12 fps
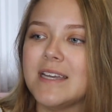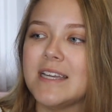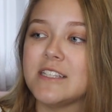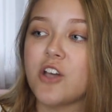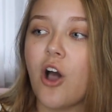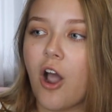
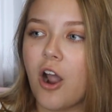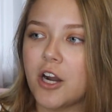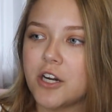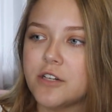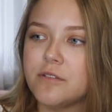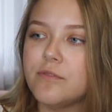it's
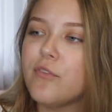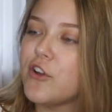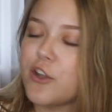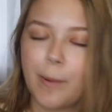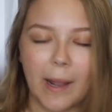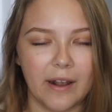hard for
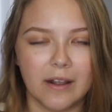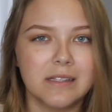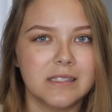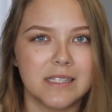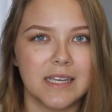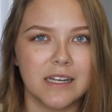your
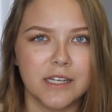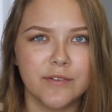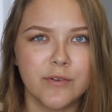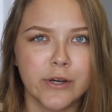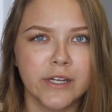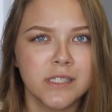parents to get a
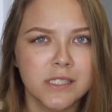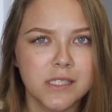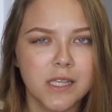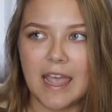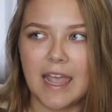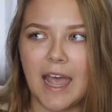
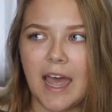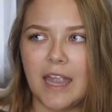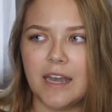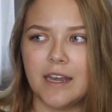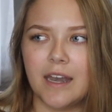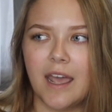divorce
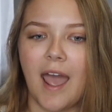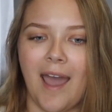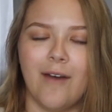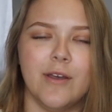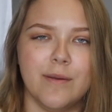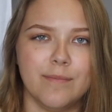and
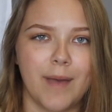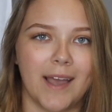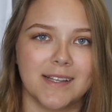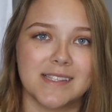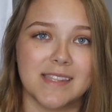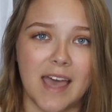how it
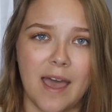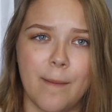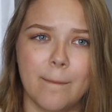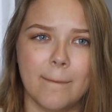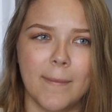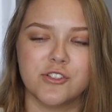impacts
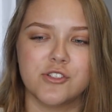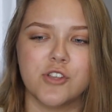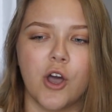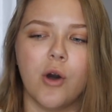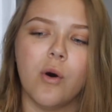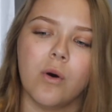them.
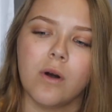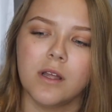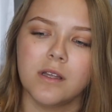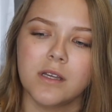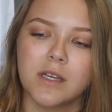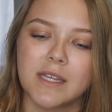So
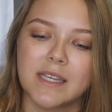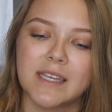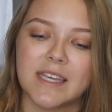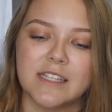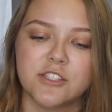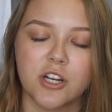
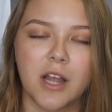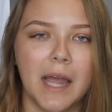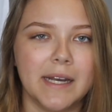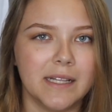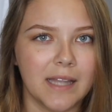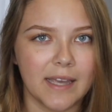kids are
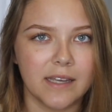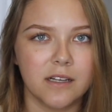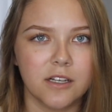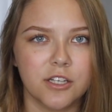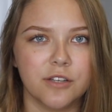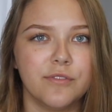kind of
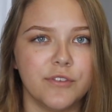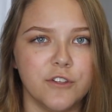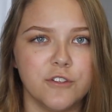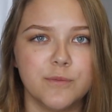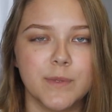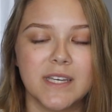like
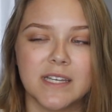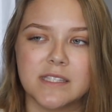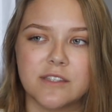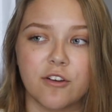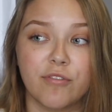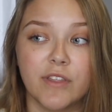confused
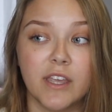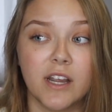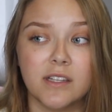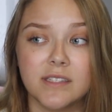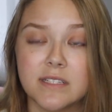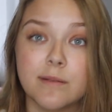because they're feeling
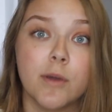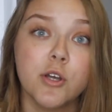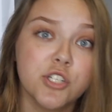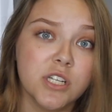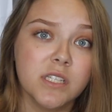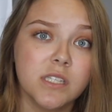all these
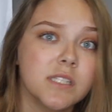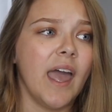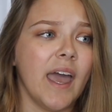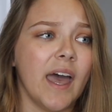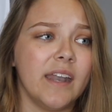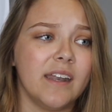emotions
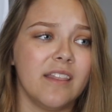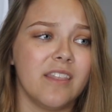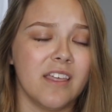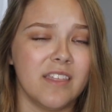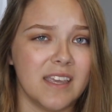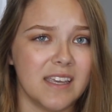and
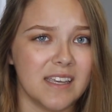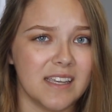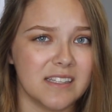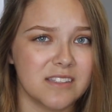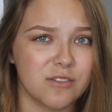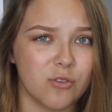they think
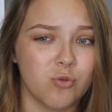it's